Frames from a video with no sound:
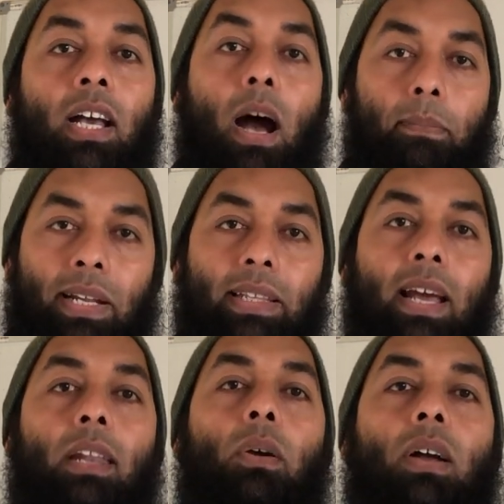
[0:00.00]
Up till
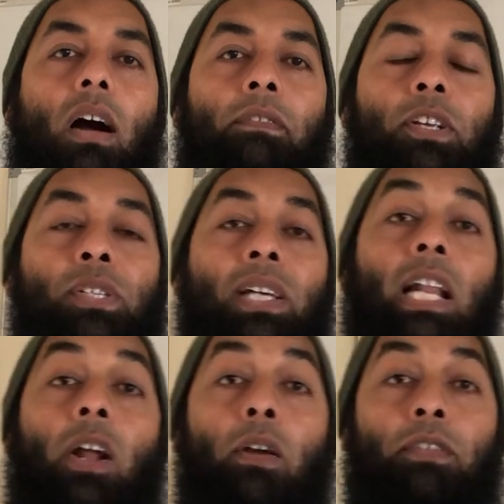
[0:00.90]
then, look after
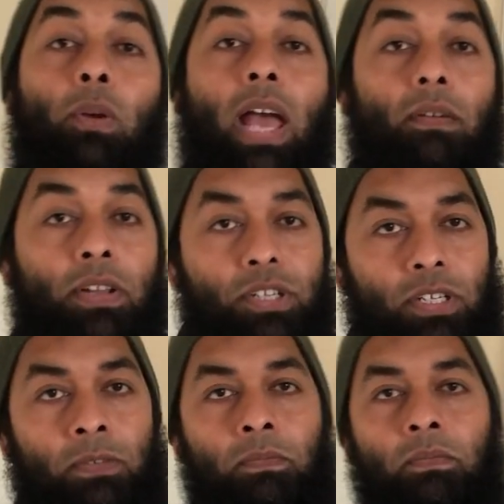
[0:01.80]
yourself, or if you haven't